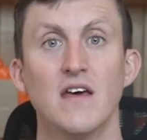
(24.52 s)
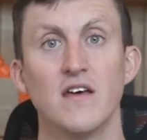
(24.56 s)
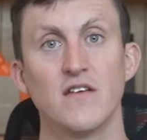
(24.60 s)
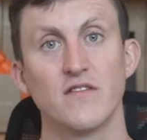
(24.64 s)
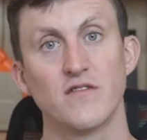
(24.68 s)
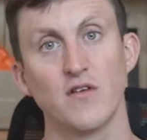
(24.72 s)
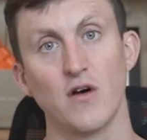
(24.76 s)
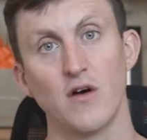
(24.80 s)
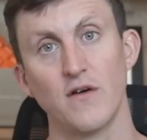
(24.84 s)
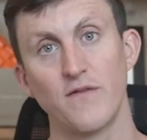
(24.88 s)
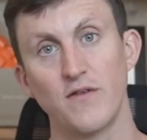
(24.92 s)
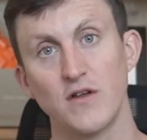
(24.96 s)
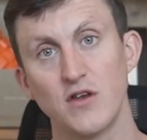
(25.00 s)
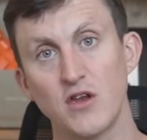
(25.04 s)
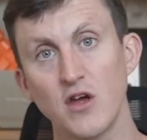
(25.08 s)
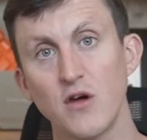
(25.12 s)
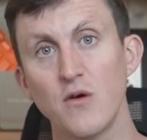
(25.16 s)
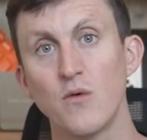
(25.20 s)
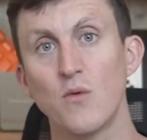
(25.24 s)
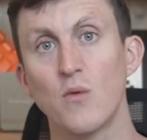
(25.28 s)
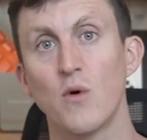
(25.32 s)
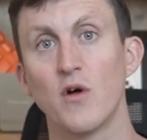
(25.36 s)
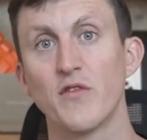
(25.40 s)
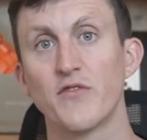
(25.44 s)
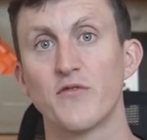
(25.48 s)
So if you
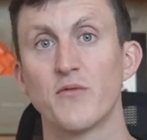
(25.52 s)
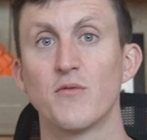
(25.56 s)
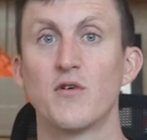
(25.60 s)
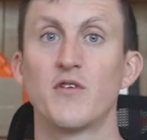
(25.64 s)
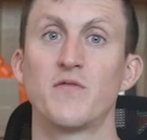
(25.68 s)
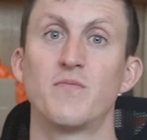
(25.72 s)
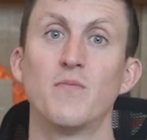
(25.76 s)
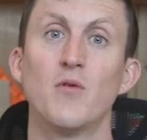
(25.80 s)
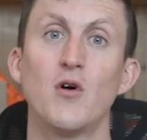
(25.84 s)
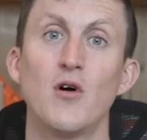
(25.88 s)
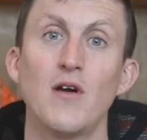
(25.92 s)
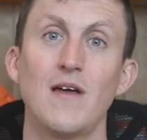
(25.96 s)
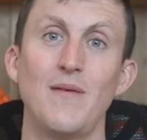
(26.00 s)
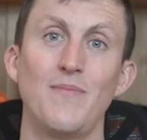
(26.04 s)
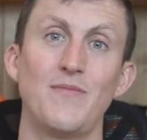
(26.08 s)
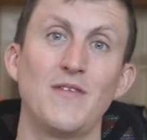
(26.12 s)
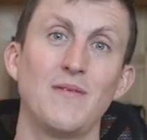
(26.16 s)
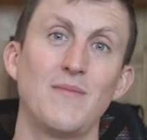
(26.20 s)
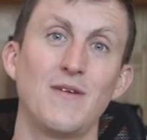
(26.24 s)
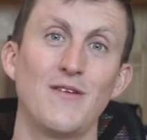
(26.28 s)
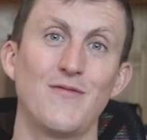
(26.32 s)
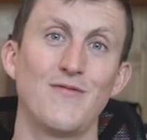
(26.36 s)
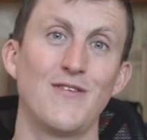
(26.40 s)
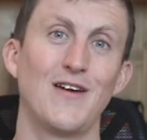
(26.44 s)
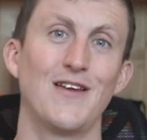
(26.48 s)
do want to watch more
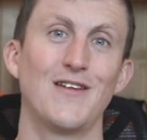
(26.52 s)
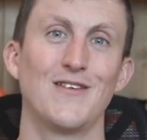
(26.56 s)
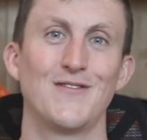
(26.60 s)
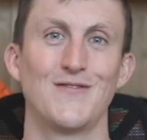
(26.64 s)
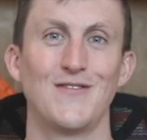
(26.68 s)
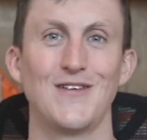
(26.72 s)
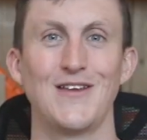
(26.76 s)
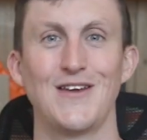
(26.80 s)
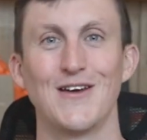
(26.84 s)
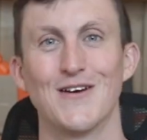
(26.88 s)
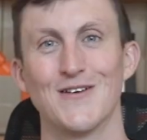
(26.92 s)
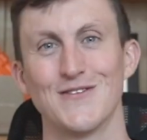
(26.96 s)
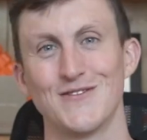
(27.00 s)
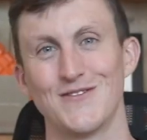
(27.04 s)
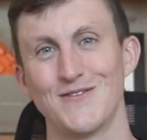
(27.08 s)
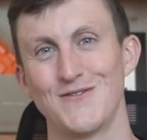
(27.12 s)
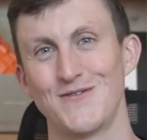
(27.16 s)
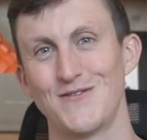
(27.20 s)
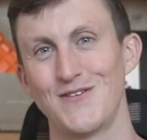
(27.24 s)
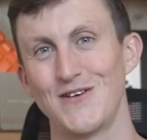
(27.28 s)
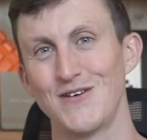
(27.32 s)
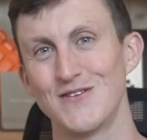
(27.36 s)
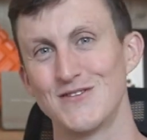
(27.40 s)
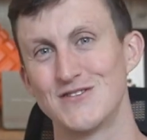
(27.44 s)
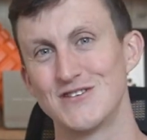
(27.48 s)
MTB fitness videos in
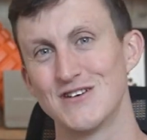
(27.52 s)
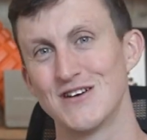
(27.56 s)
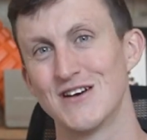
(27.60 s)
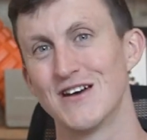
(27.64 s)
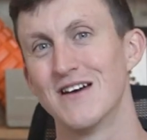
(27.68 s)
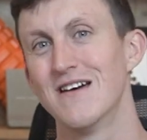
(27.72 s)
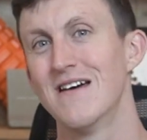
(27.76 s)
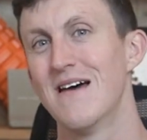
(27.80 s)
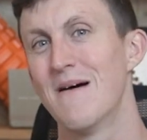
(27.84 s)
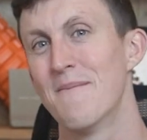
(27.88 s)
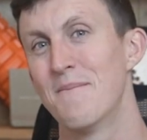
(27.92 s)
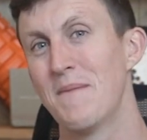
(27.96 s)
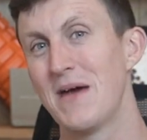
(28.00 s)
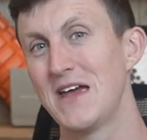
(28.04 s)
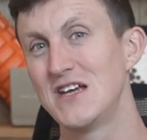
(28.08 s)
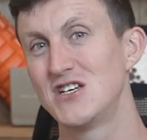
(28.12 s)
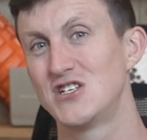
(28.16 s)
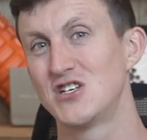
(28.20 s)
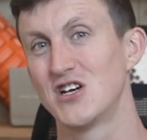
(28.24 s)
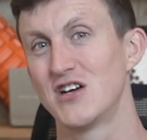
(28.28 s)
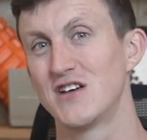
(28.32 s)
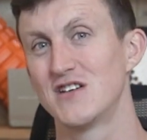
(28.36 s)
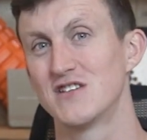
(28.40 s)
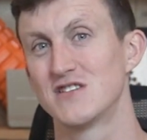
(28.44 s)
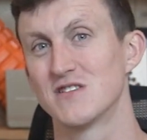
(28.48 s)
future, make
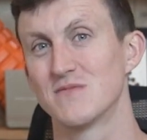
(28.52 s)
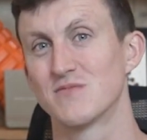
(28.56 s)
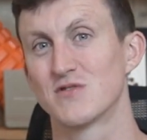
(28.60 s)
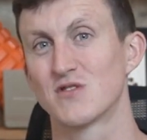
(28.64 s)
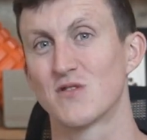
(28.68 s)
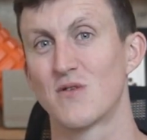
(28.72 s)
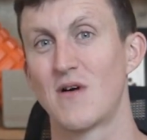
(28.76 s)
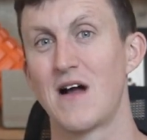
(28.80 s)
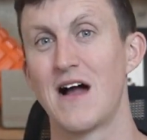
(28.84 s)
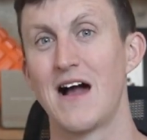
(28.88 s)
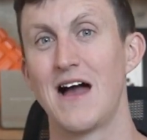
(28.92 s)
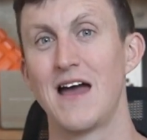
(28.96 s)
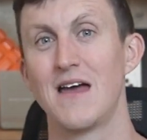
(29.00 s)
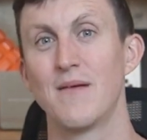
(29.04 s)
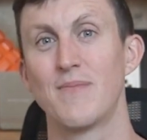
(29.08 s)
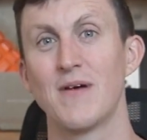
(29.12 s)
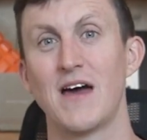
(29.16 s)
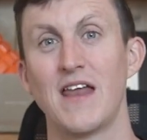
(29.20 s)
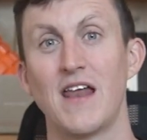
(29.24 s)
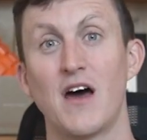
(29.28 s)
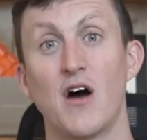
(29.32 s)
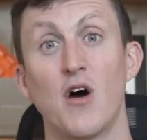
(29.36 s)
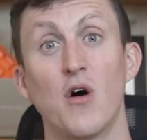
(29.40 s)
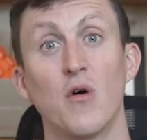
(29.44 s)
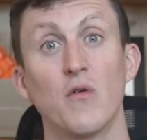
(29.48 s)
sure you subscribe,
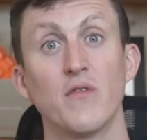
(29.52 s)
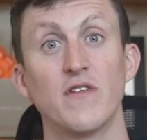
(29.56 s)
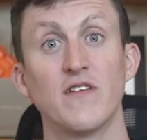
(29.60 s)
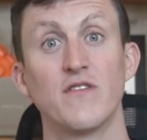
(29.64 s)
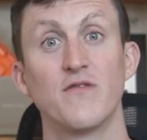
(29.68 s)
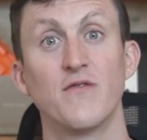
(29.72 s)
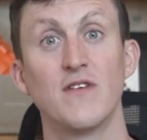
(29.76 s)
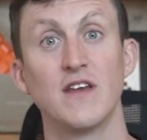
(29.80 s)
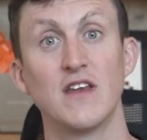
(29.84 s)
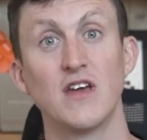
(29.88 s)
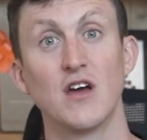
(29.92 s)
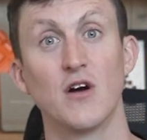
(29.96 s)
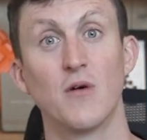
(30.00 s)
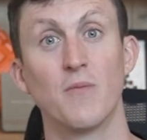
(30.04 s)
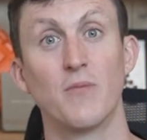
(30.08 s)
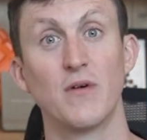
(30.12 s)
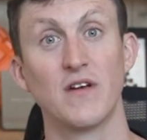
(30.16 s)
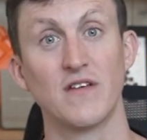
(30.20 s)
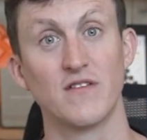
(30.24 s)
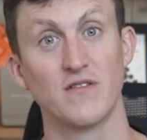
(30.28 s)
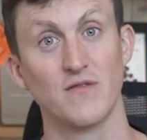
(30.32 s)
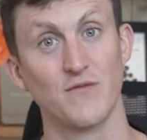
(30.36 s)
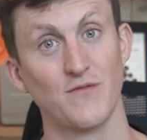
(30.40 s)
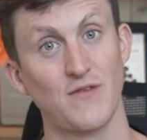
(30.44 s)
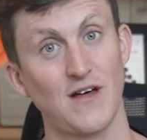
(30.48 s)
and I hope this video
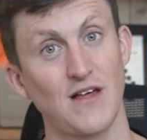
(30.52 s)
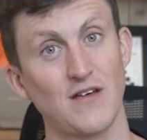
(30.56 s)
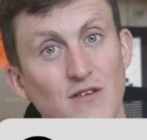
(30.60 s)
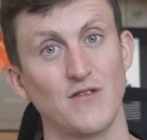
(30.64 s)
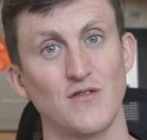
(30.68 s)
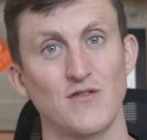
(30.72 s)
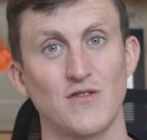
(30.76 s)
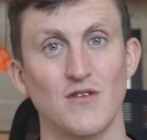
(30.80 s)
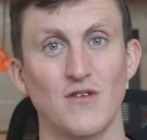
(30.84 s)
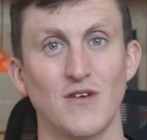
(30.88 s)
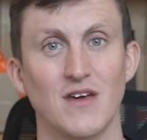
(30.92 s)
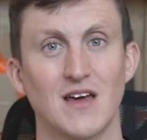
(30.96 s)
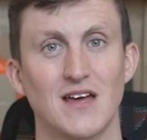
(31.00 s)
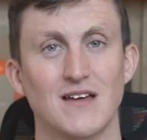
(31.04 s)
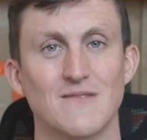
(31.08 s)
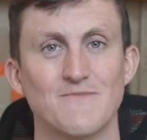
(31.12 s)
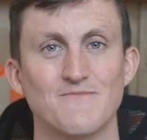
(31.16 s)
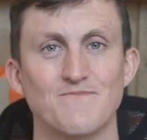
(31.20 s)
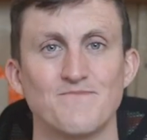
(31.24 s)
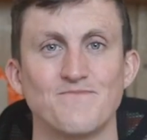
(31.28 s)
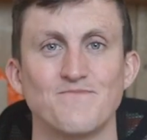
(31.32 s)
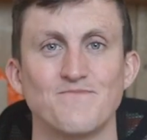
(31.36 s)
brings some value to you.